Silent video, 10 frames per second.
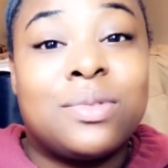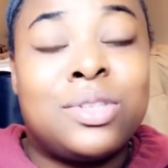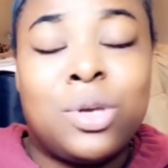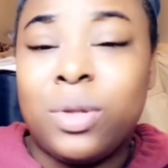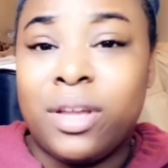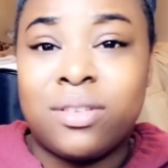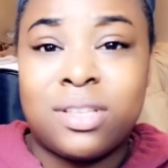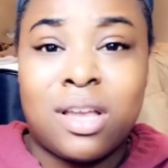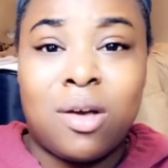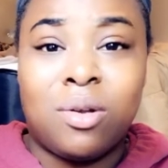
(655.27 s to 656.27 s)
2 years
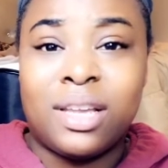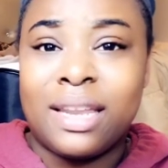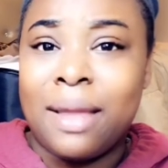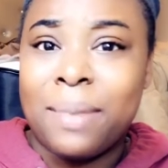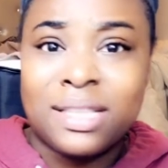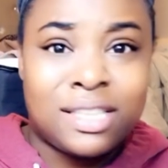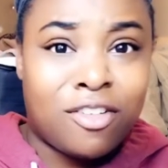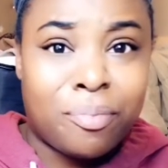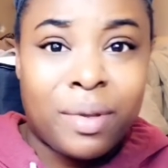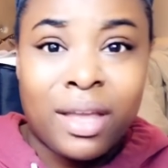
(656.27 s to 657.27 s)
ago, looking at
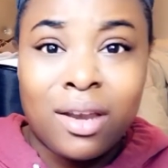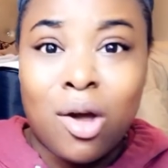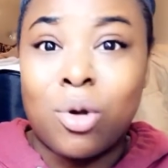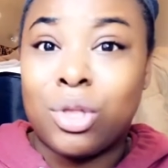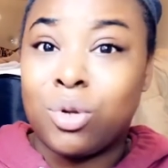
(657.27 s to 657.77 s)
myself being on